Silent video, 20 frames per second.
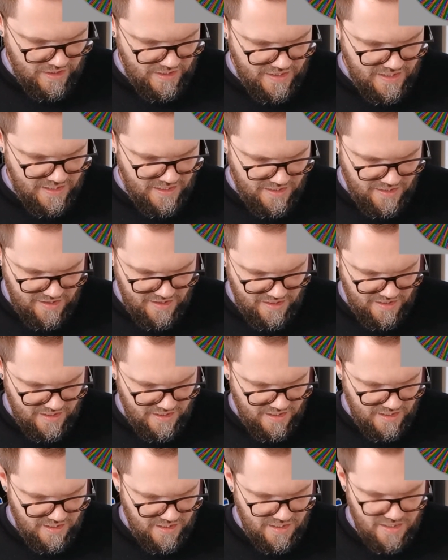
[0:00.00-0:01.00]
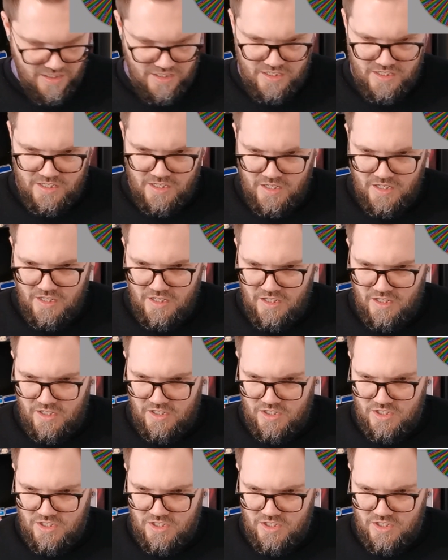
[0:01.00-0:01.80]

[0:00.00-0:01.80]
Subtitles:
I think 30 is a